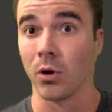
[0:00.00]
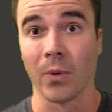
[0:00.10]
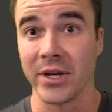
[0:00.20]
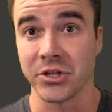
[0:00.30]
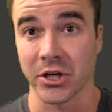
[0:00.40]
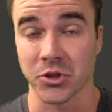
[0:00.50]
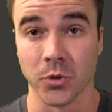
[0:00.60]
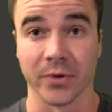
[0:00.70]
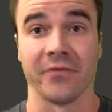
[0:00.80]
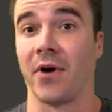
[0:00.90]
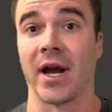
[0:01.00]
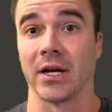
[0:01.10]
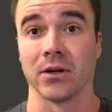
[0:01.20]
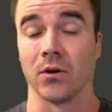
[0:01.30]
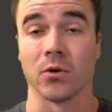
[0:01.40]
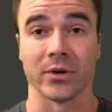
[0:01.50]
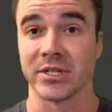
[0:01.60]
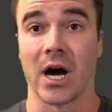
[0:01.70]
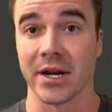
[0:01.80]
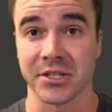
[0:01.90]
Norway chess super final or
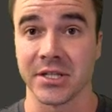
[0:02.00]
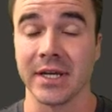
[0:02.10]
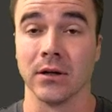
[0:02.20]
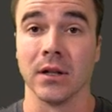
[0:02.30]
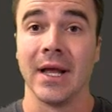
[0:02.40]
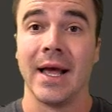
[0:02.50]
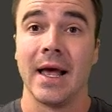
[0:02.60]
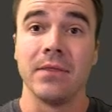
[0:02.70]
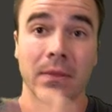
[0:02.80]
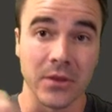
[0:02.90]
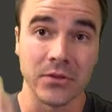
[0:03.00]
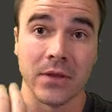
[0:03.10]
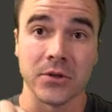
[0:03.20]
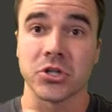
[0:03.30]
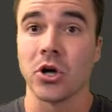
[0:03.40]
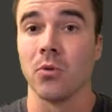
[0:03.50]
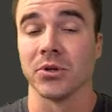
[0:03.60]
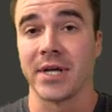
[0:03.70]
a Tata Steel, then the show